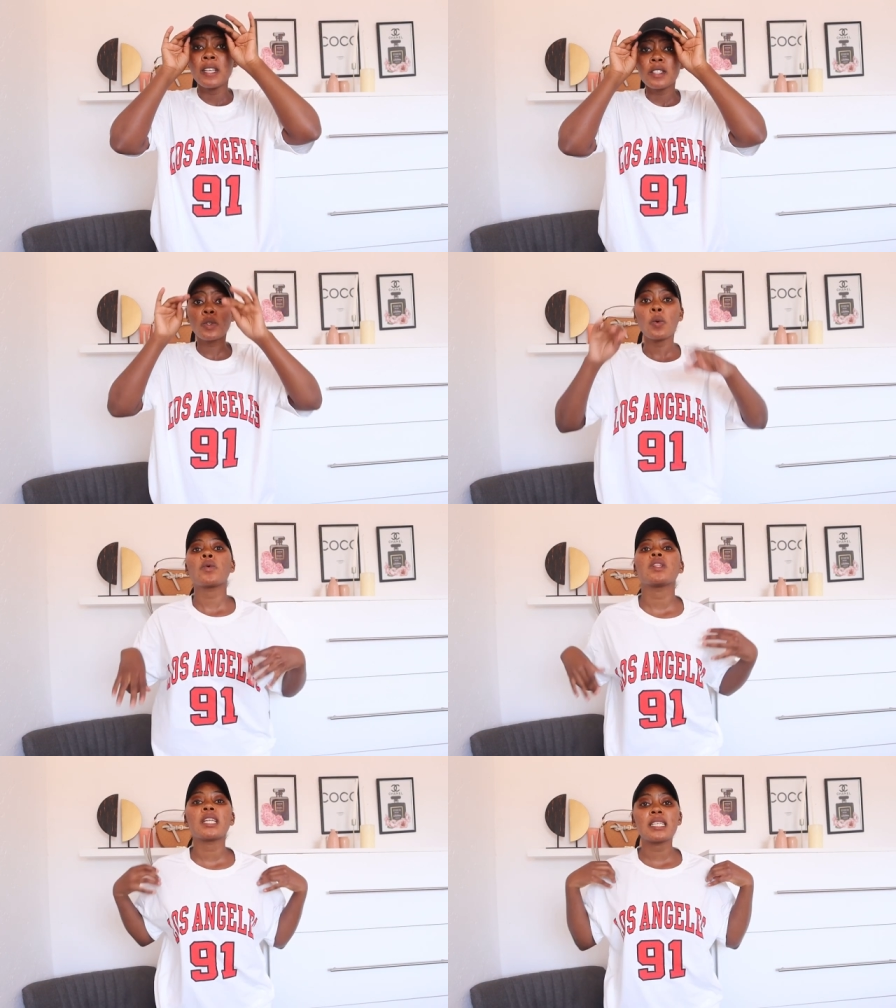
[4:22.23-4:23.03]
So
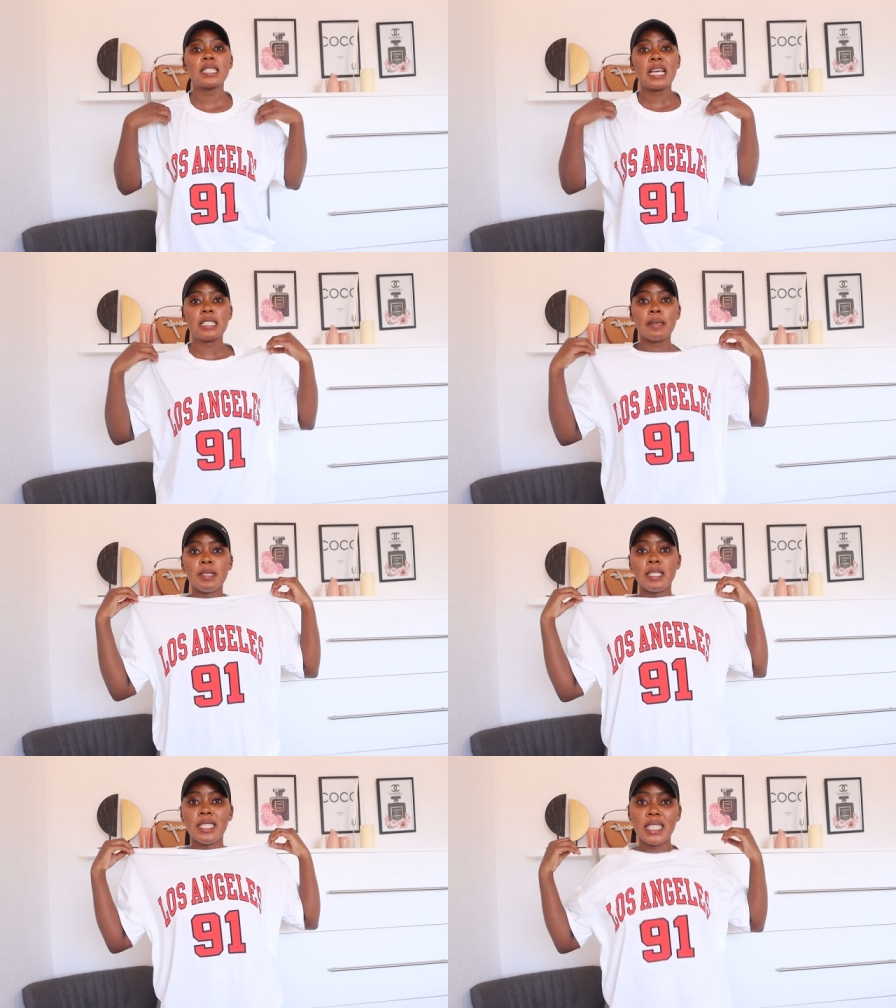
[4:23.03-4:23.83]
the next item
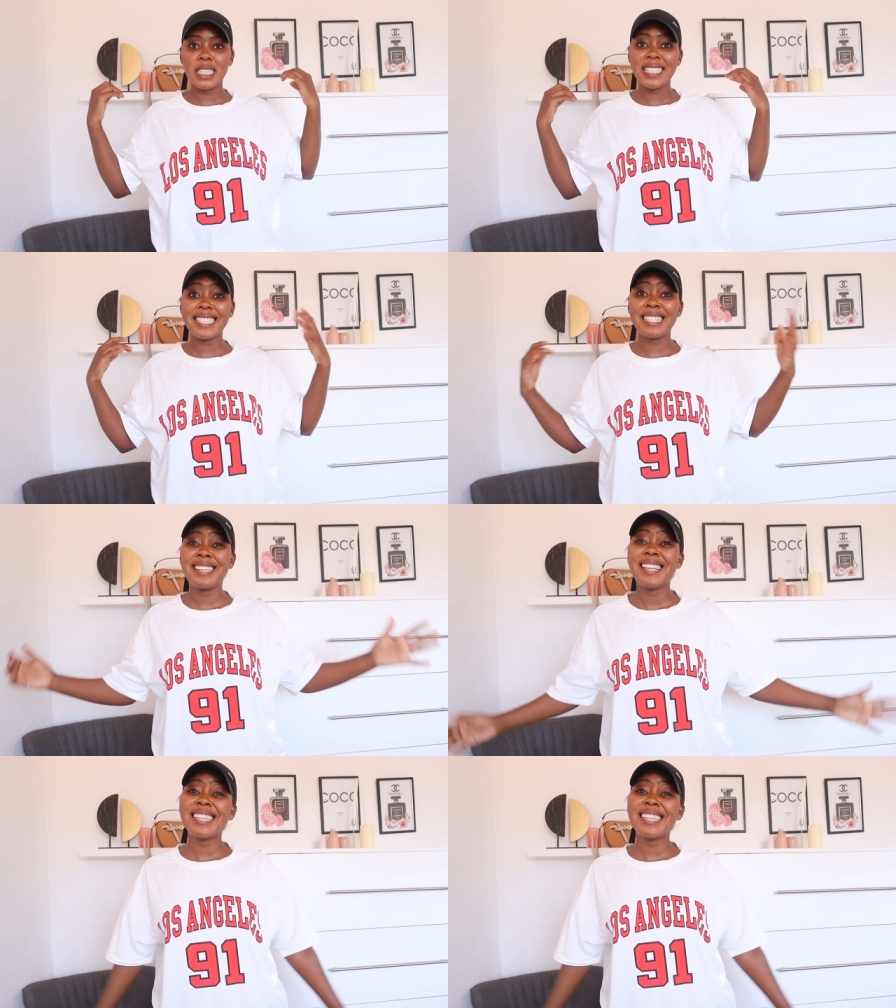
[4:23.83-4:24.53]
is this t-shirt.